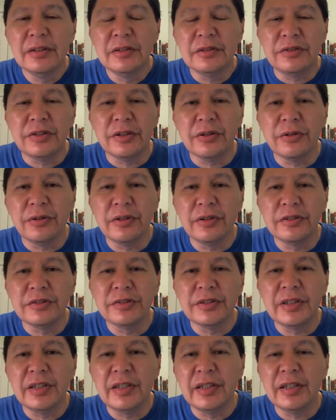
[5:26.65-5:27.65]
So
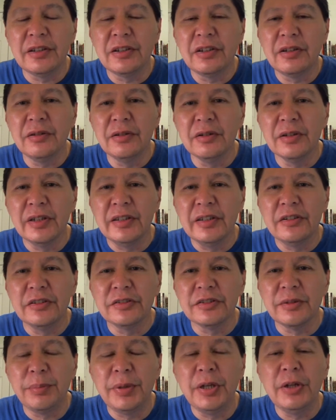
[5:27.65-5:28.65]
there's a
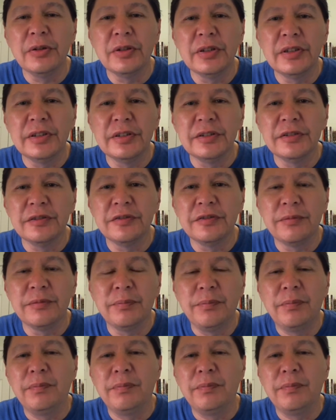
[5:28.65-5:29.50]
punitive